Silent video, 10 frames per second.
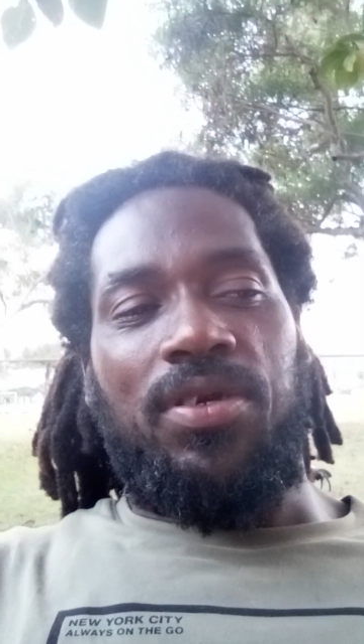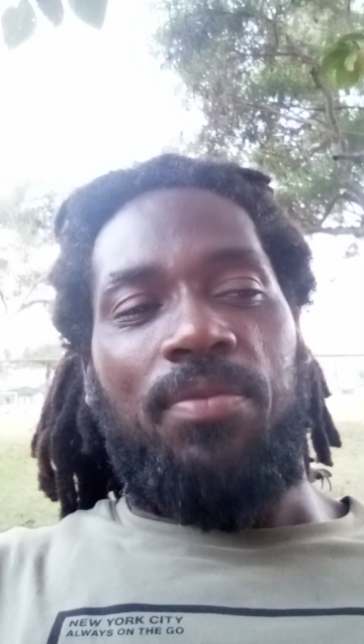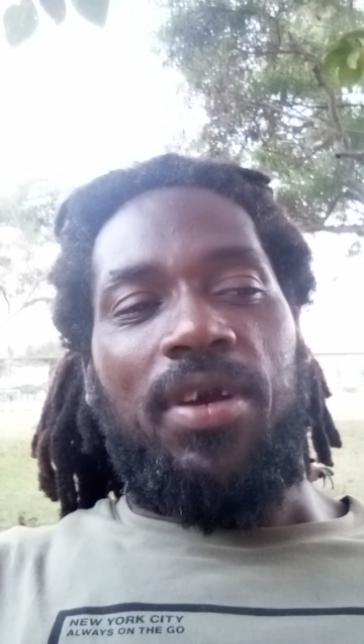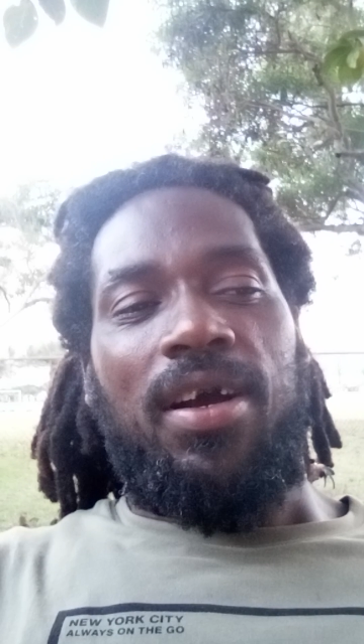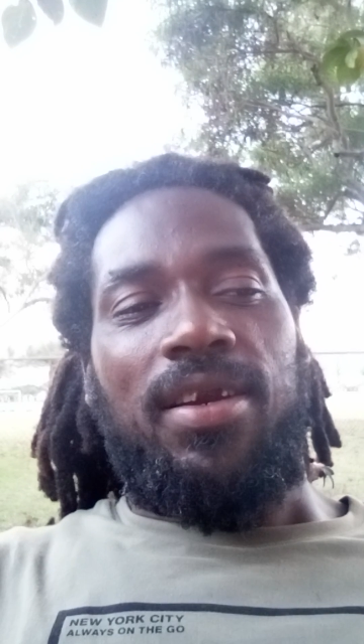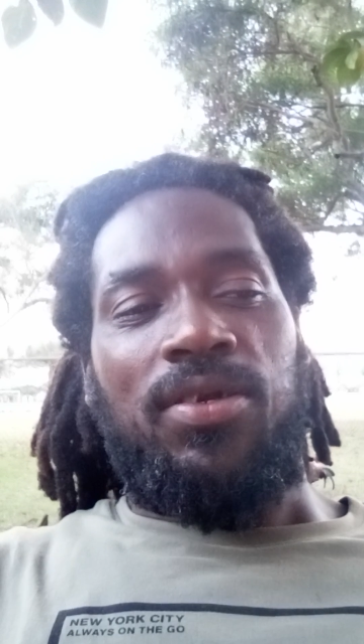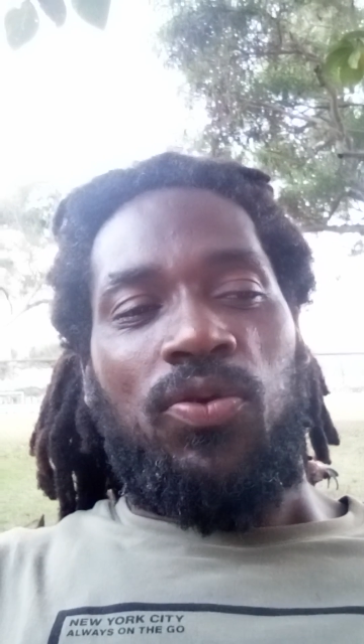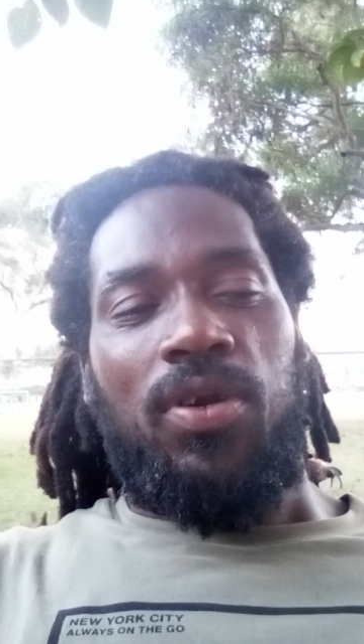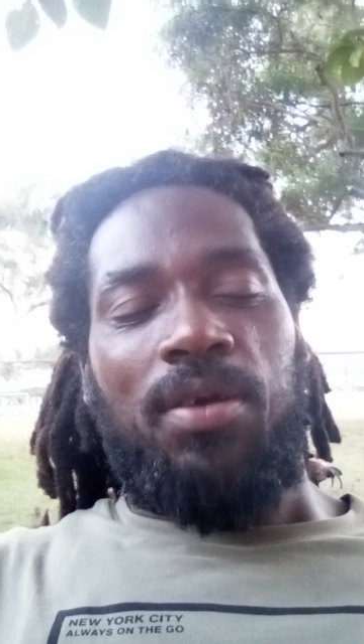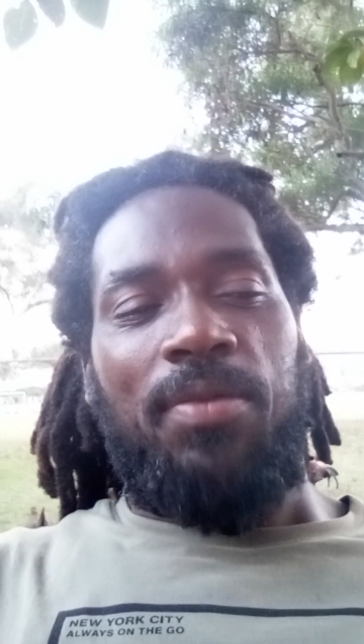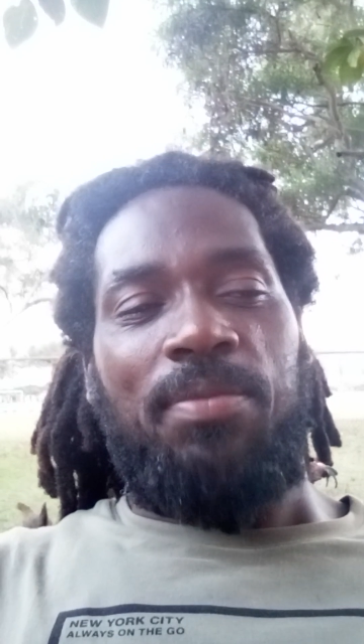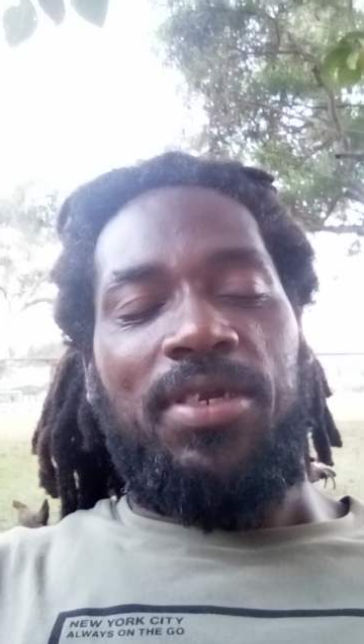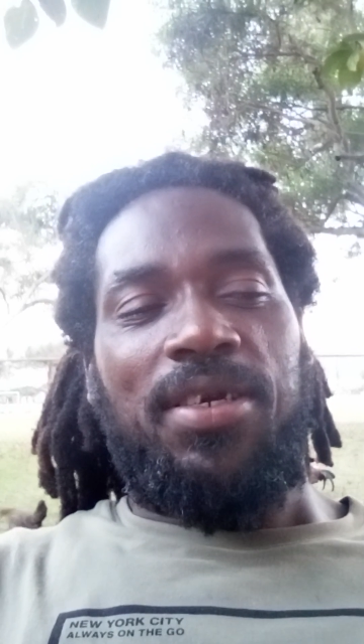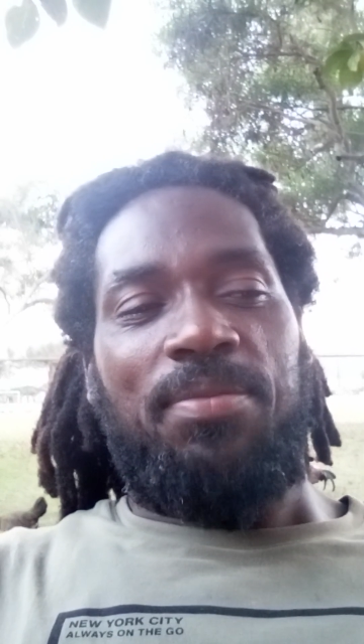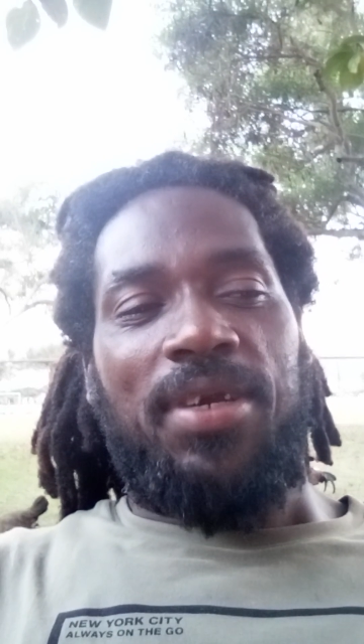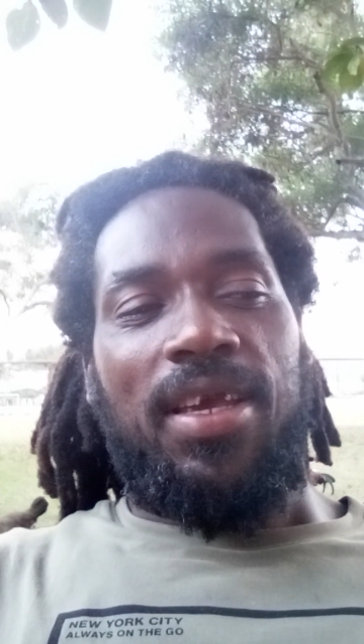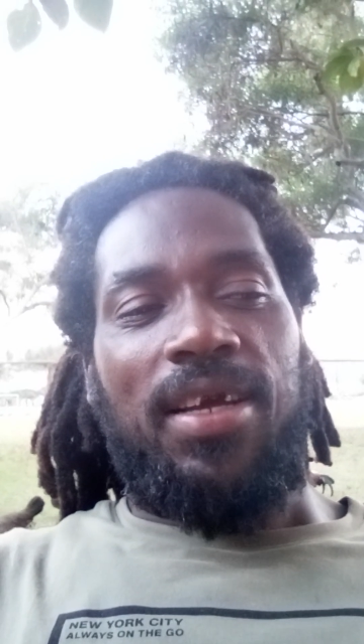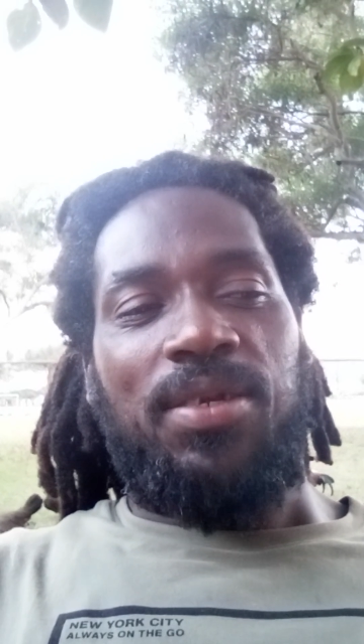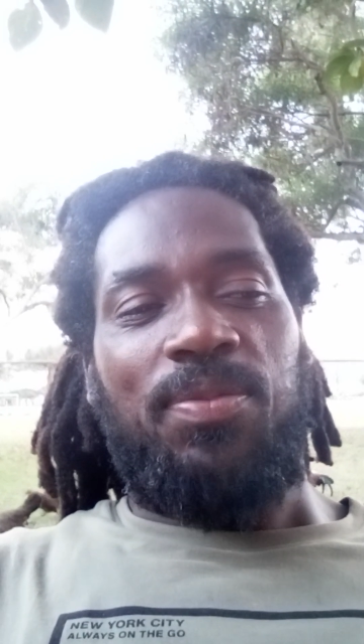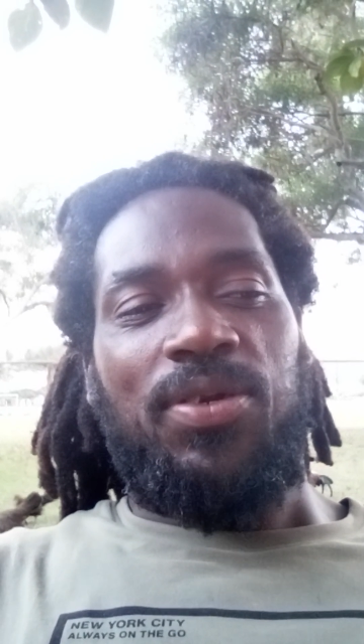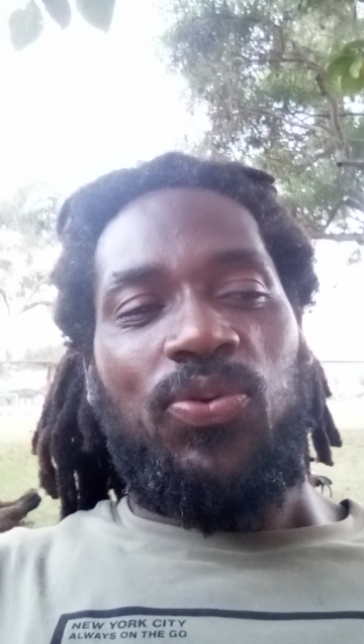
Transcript: oh my God. There's all the commandment jump, councilman.